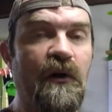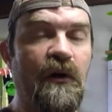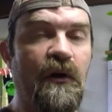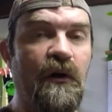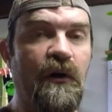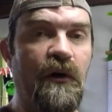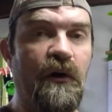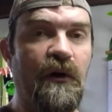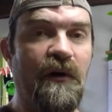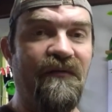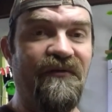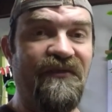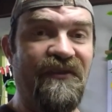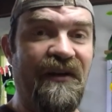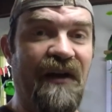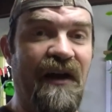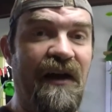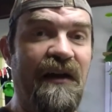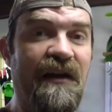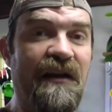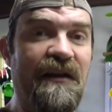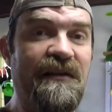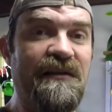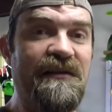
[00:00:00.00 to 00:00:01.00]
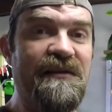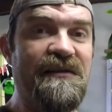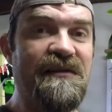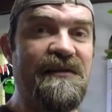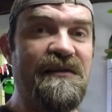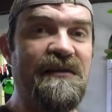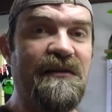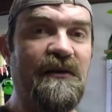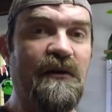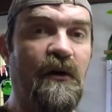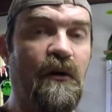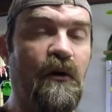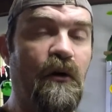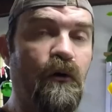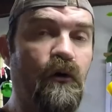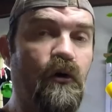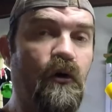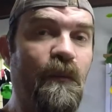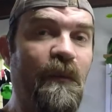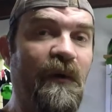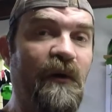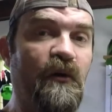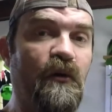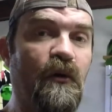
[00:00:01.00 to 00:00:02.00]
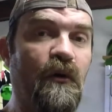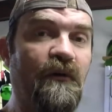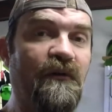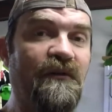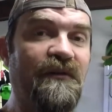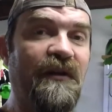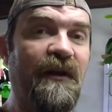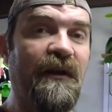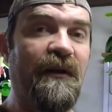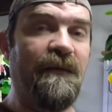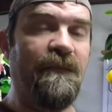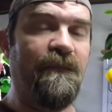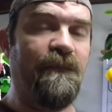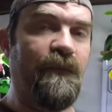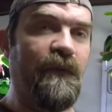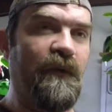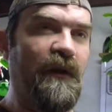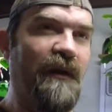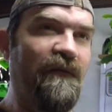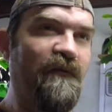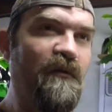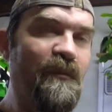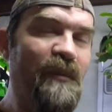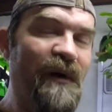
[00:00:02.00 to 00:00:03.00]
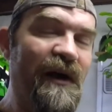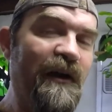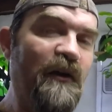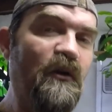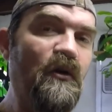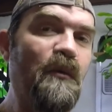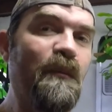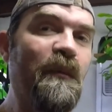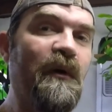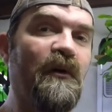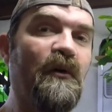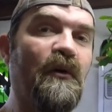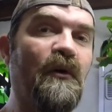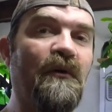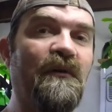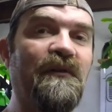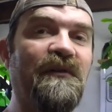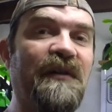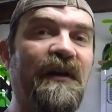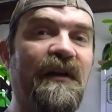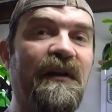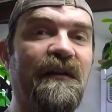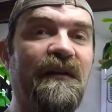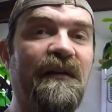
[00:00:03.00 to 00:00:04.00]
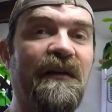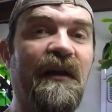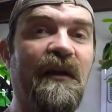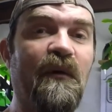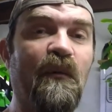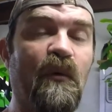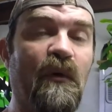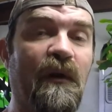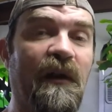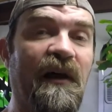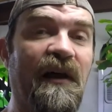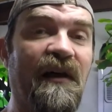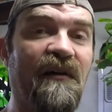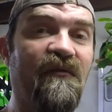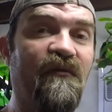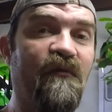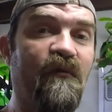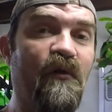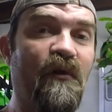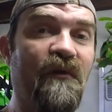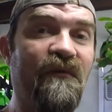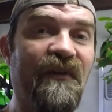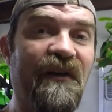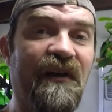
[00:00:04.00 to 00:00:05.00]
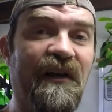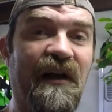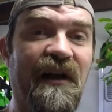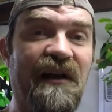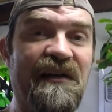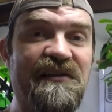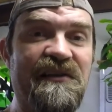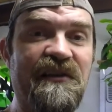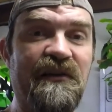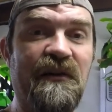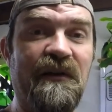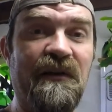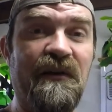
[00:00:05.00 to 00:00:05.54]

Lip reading: of tannins or humic content. If you buy humic content, it will have fulvic acid in it